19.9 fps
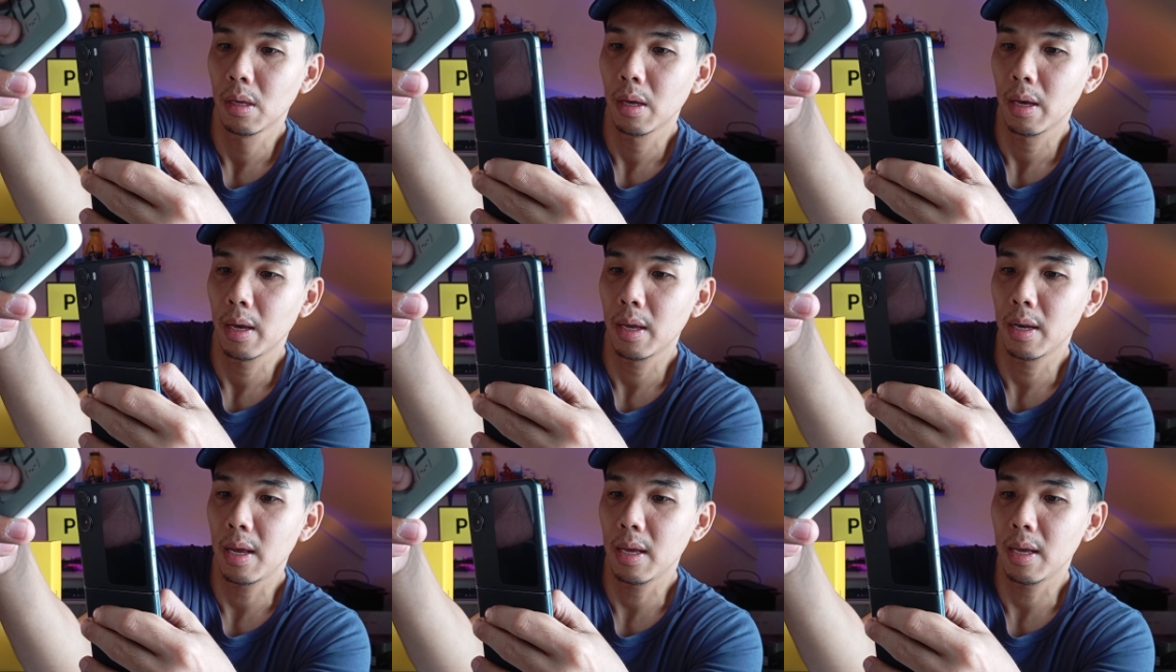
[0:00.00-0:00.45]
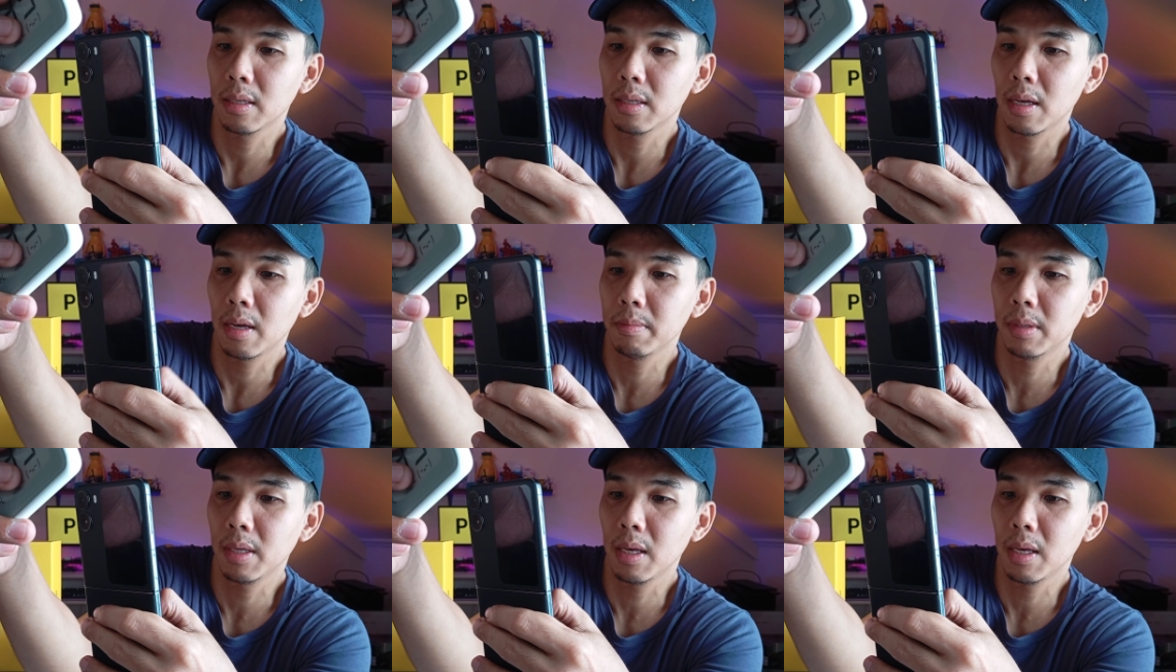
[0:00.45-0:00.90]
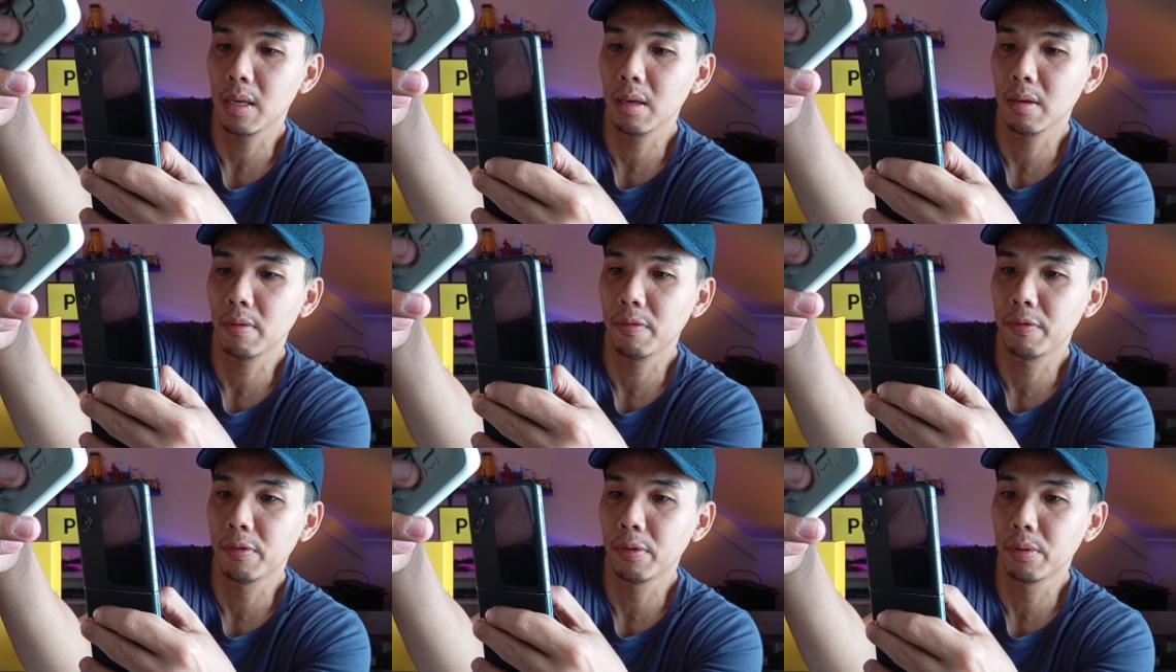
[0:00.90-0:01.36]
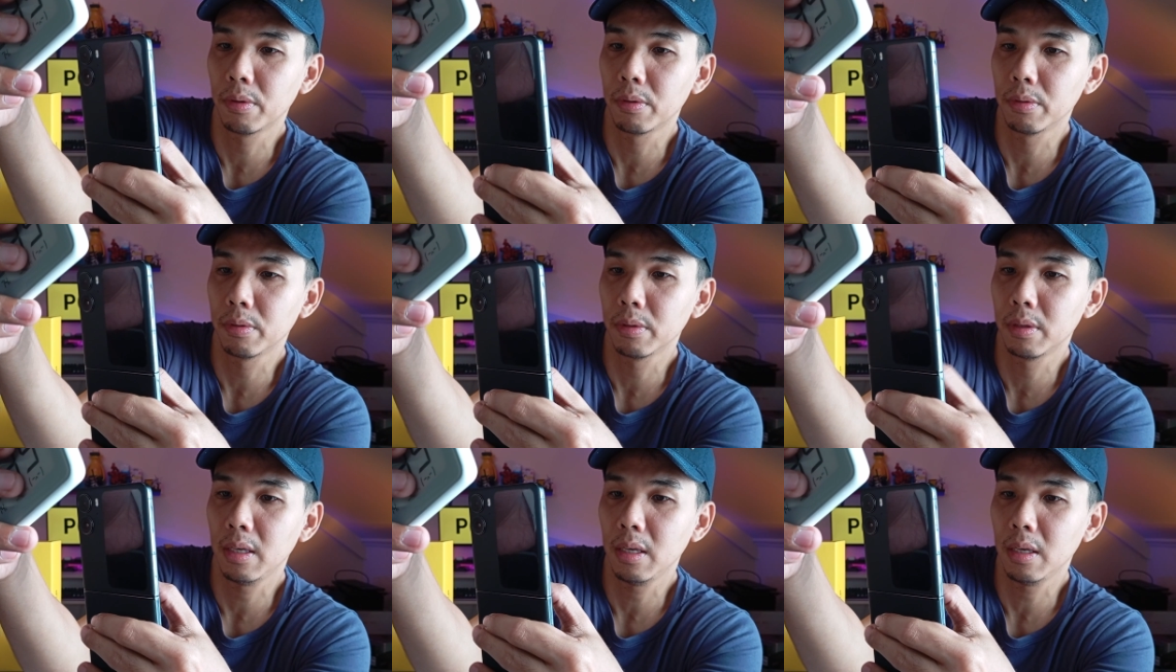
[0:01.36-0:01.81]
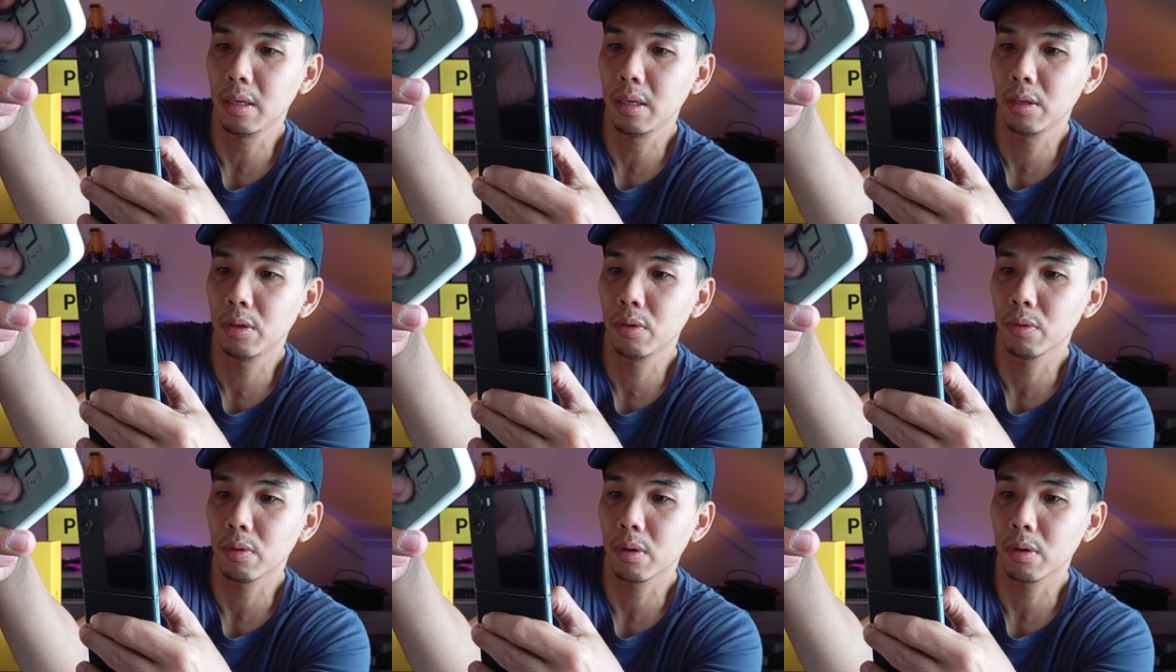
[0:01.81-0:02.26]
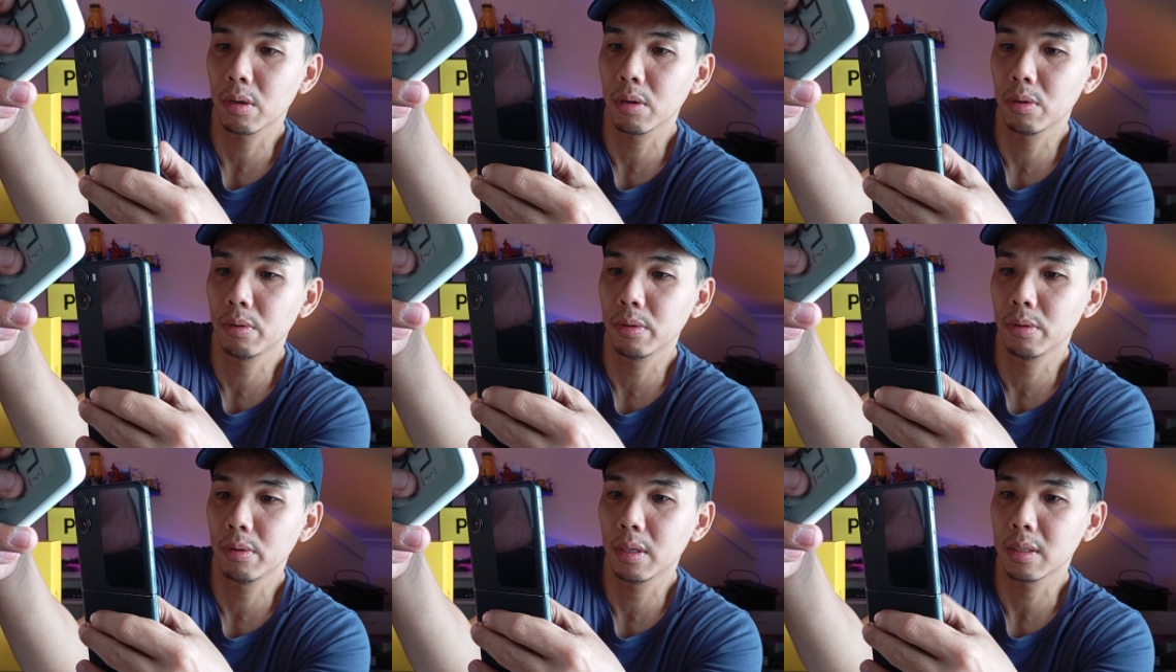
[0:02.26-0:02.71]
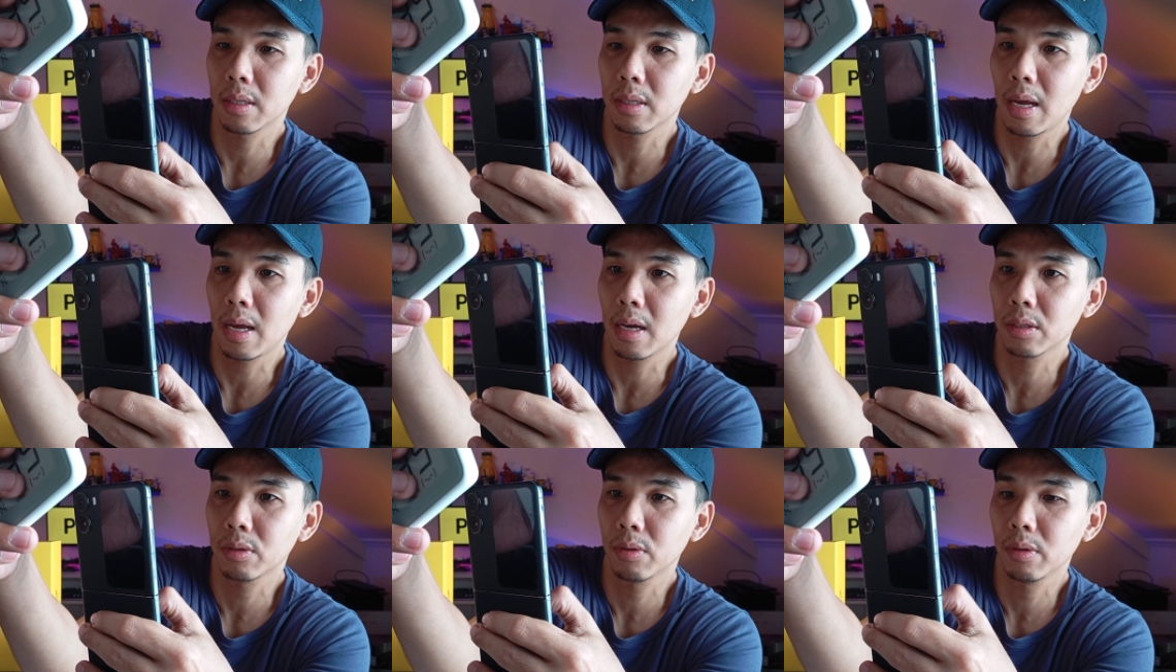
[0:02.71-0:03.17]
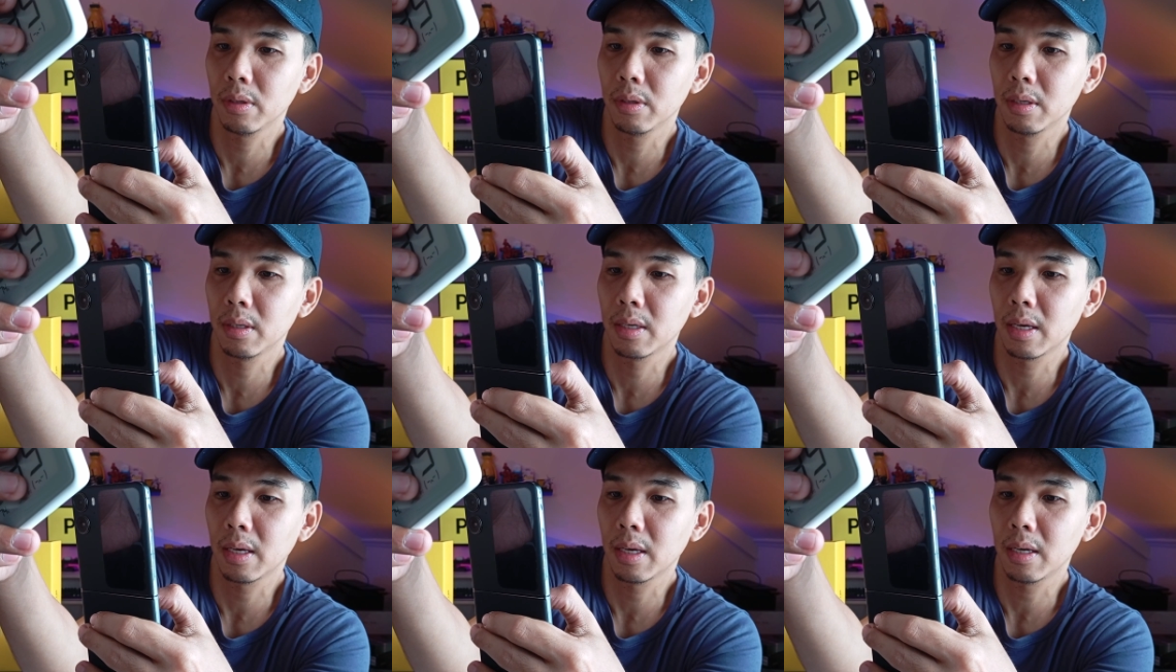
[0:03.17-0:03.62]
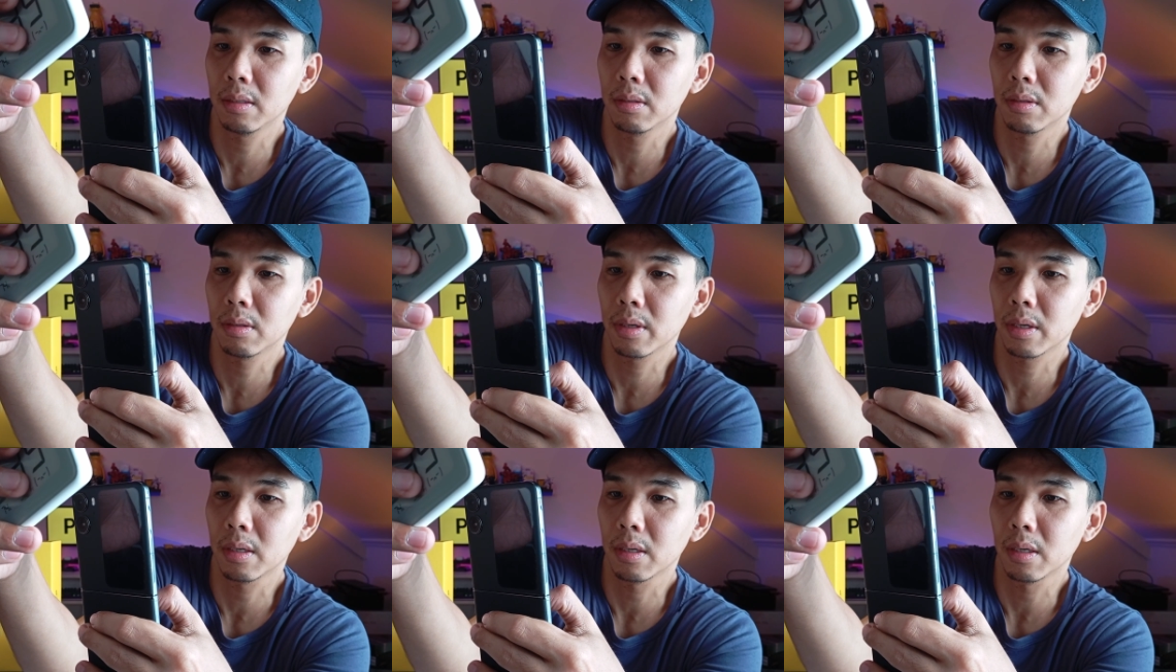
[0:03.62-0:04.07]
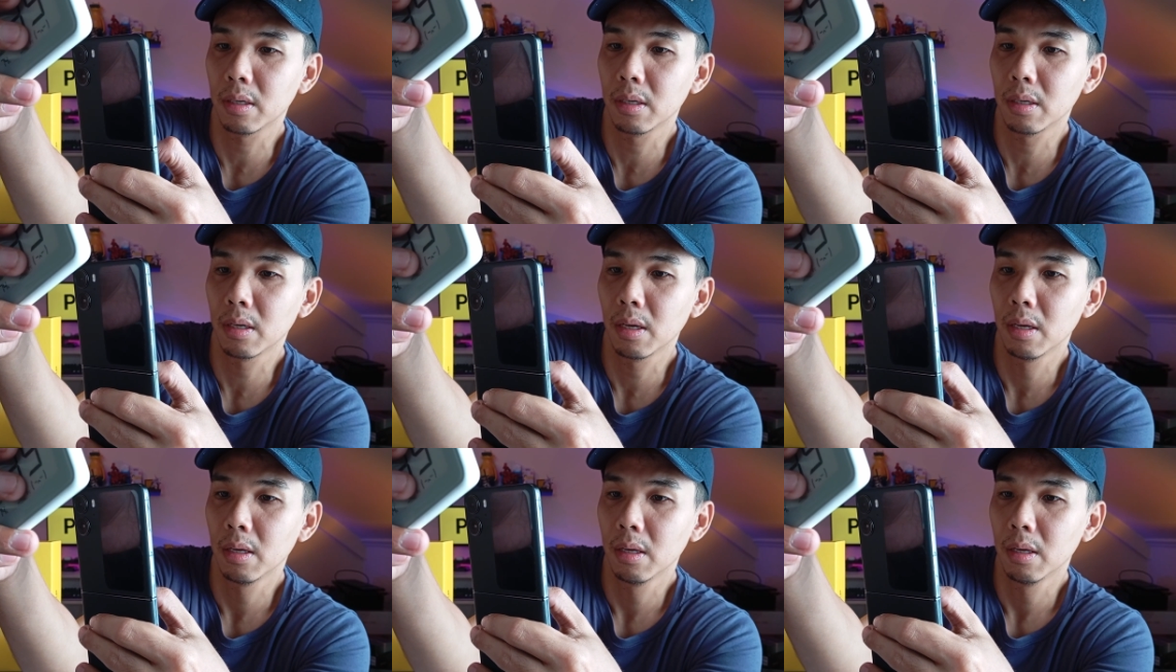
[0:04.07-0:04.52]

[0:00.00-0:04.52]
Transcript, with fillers: And as I'm taking a photo, the Q R code is actually getting triggered.